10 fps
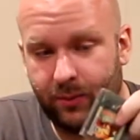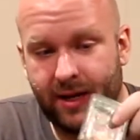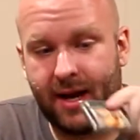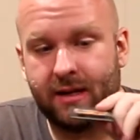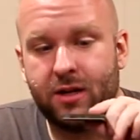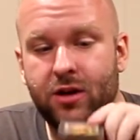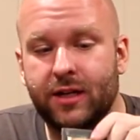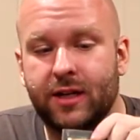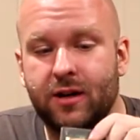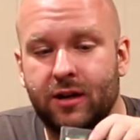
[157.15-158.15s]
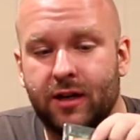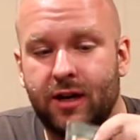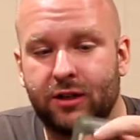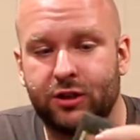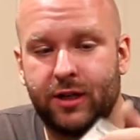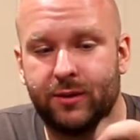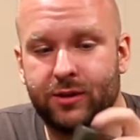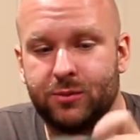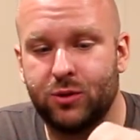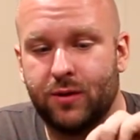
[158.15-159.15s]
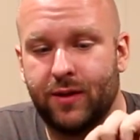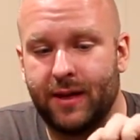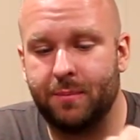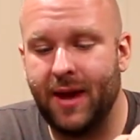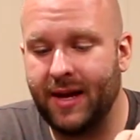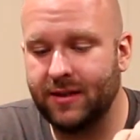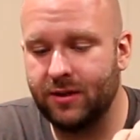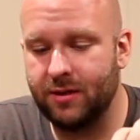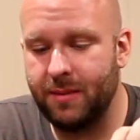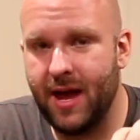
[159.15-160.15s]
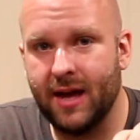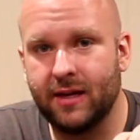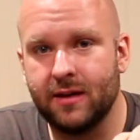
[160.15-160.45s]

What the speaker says: We got Donkey Kong Country with some sort of like paint on the back.